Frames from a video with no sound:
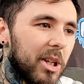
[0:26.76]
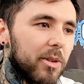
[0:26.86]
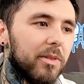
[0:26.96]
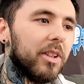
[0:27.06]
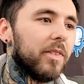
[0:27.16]

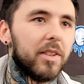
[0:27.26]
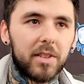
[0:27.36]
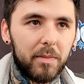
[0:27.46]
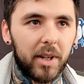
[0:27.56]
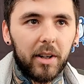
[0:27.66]
he lived in the
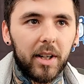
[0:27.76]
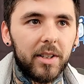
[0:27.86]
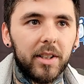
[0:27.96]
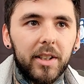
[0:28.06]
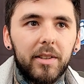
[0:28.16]
same town
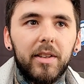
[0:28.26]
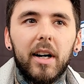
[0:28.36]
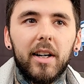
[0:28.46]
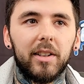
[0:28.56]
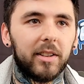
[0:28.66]
I did.
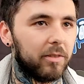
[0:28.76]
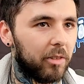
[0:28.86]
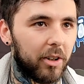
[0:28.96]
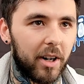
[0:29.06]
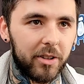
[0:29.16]
Uh,
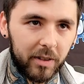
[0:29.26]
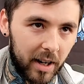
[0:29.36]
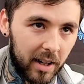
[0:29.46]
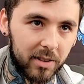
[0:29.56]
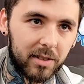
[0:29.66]
went around
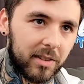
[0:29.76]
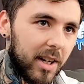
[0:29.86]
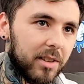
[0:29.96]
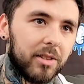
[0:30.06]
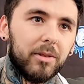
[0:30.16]
doing house
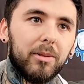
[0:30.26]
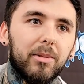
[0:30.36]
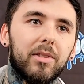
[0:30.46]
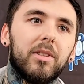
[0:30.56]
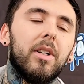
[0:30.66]

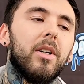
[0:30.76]
tattoos.